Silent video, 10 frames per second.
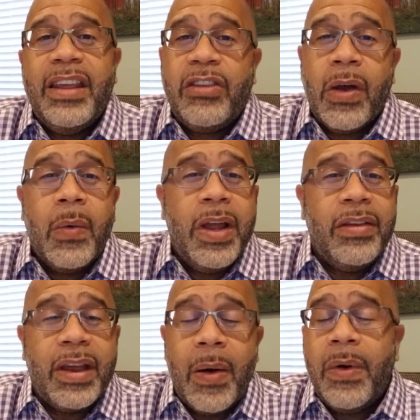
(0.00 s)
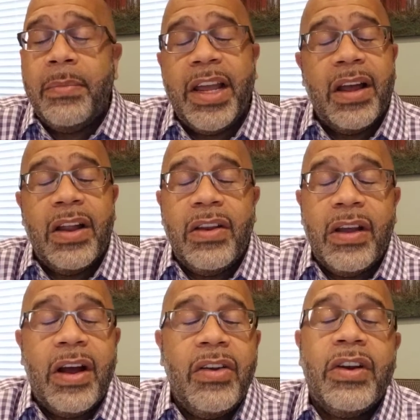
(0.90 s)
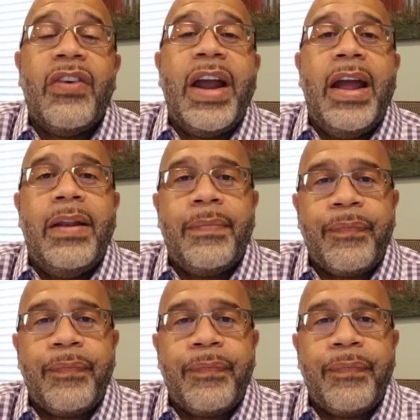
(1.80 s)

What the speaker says: It's always, I want to make 100 grand.